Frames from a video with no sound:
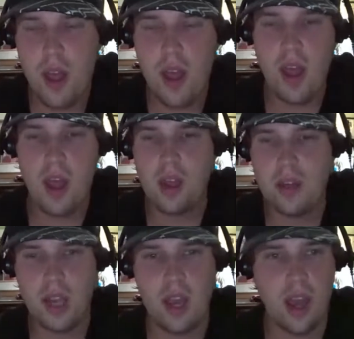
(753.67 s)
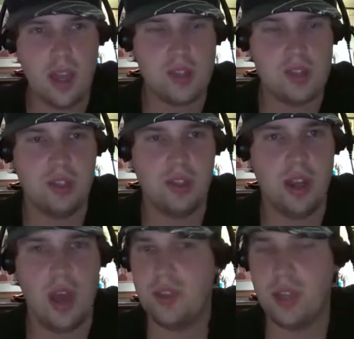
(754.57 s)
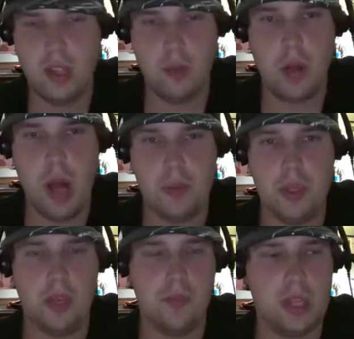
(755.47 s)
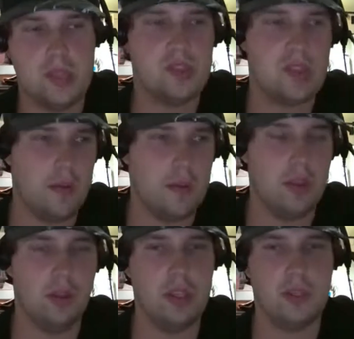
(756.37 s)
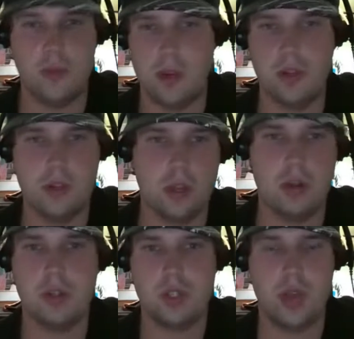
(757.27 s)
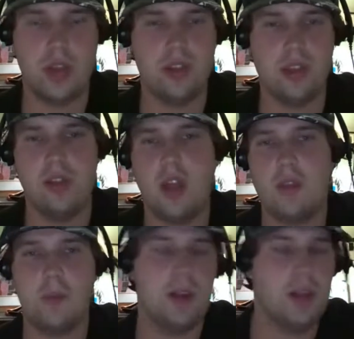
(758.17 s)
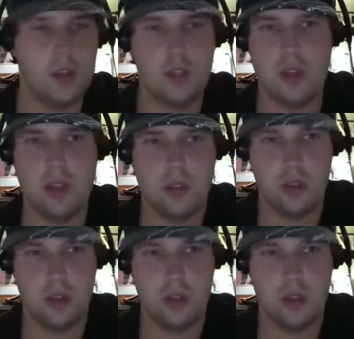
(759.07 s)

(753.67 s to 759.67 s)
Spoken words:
And yeah, I can see that. I think they're probably going to be in 7th, at least for another year or two. I think by next year, they could